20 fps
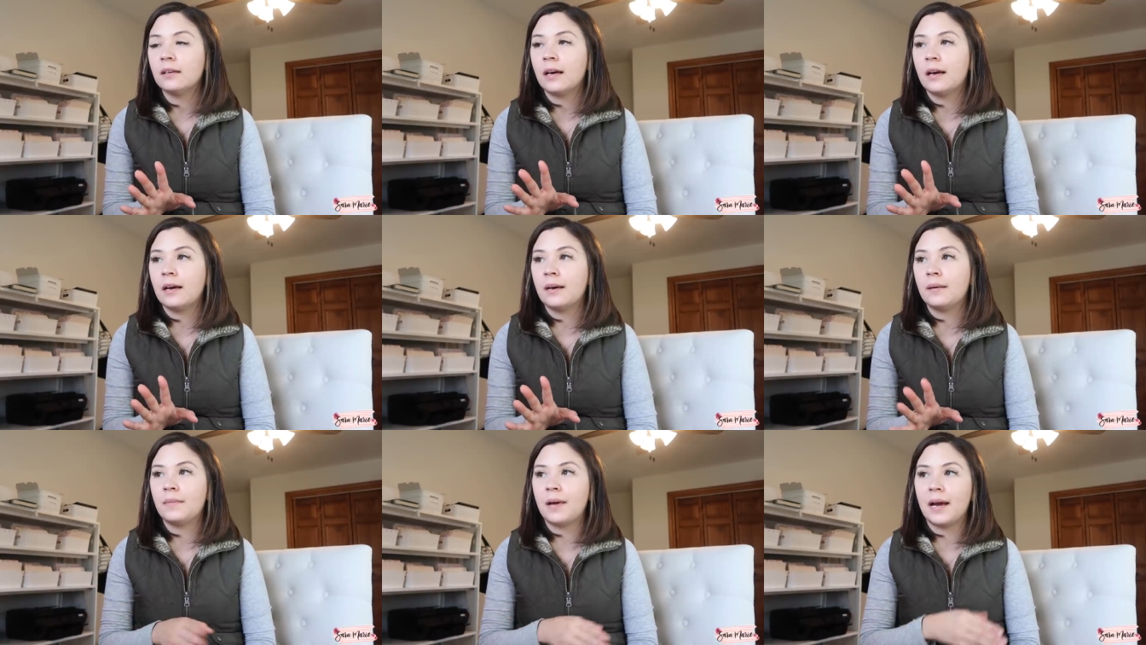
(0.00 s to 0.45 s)

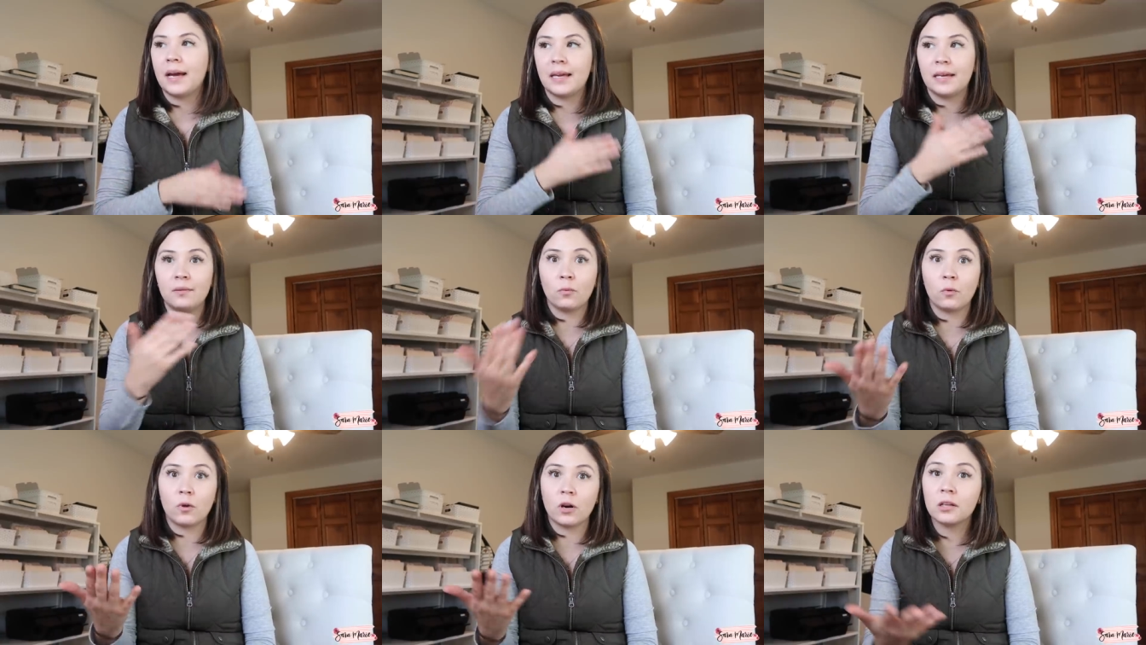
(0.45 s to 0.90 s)
Um, I
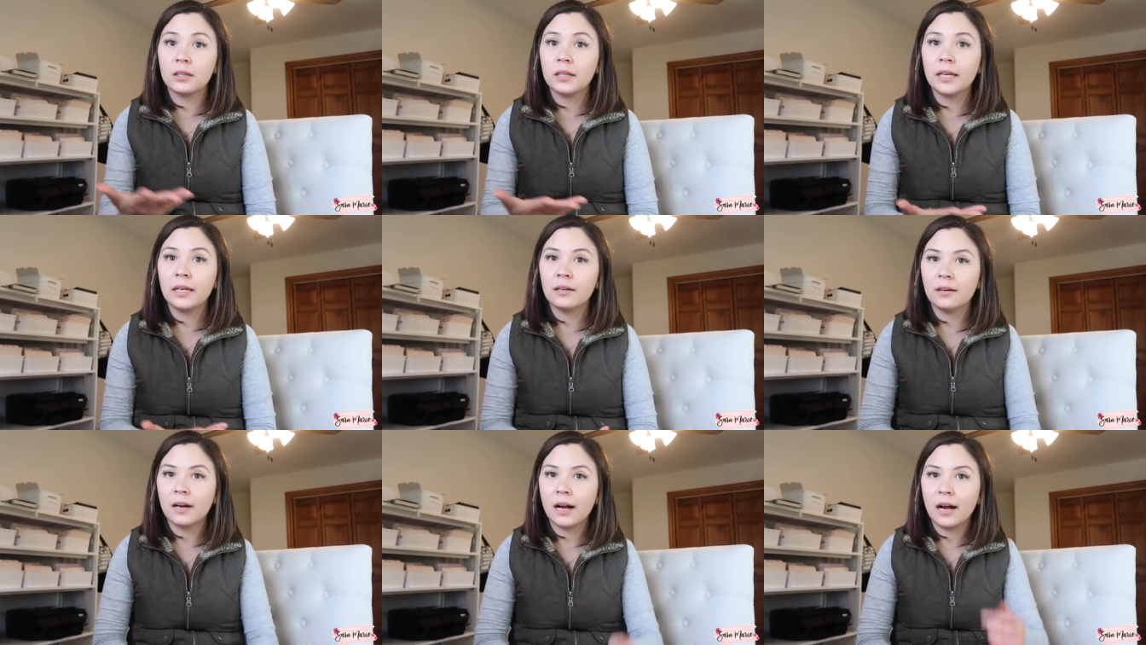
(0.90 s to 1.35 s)
can work
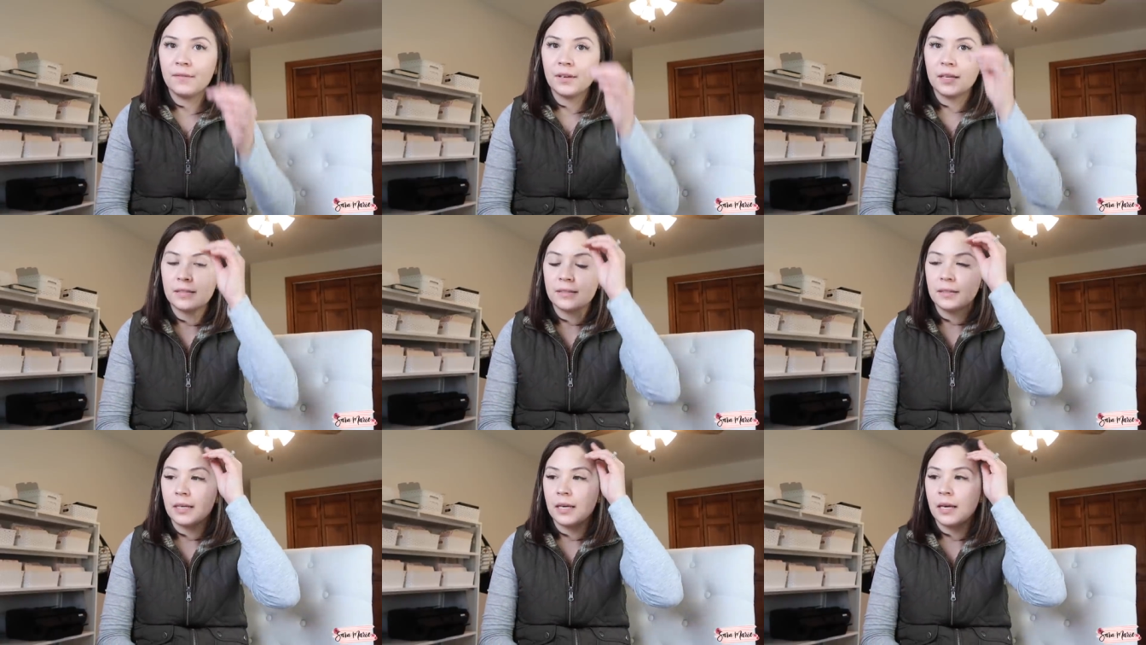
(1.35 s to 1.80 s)
later,
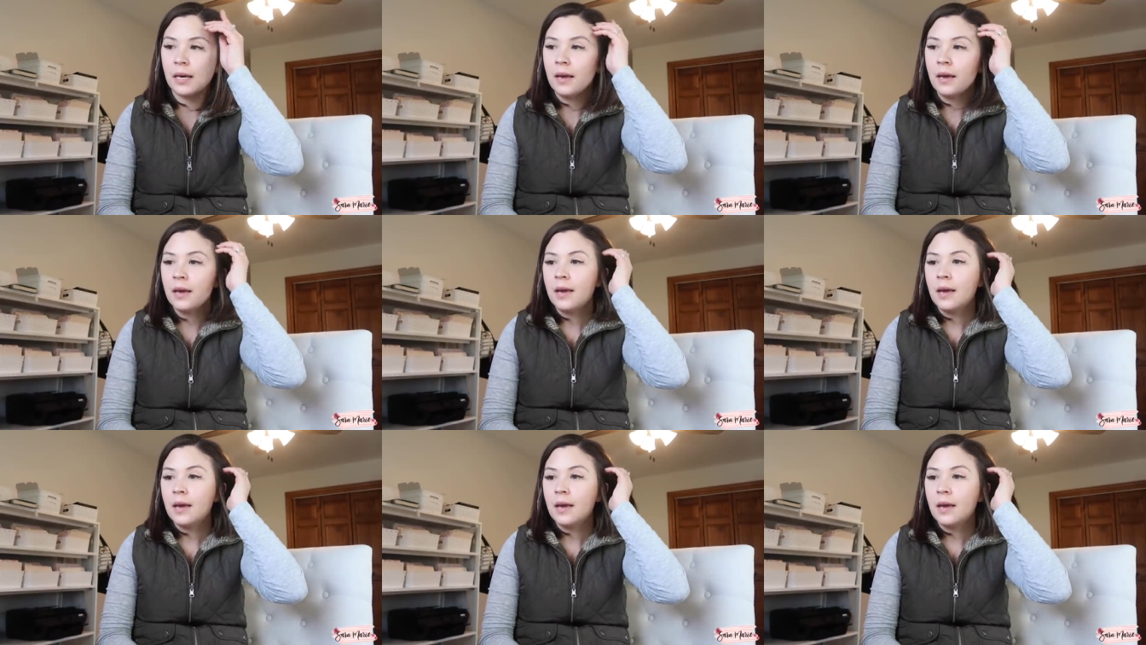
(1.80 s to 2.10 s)
obviously,